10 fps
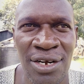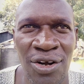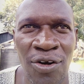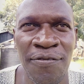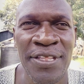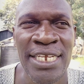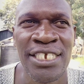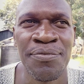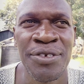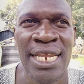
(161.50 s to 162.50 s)
of the
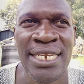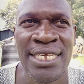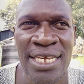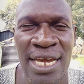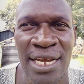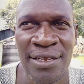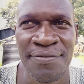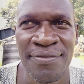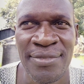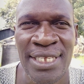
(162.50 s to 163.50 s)
Egyptian year,
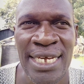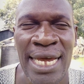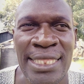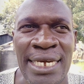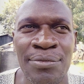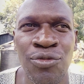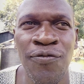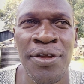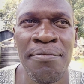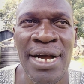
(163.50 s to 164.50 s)
and that
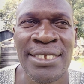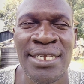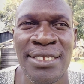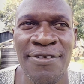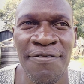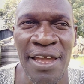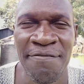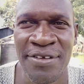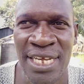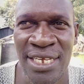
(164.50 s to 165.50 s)
moving back
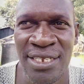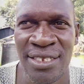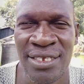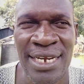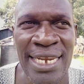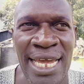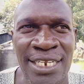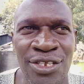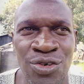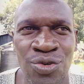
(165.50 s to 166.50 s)
65 days
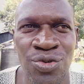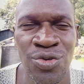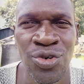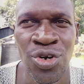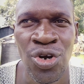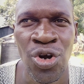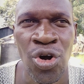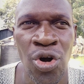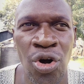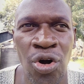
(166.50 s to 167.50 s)
lands you
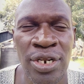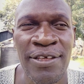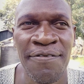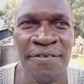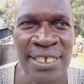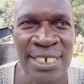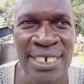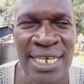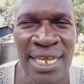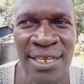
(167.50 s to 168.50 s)
on the first
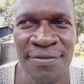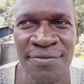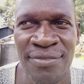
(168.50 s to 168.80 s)
day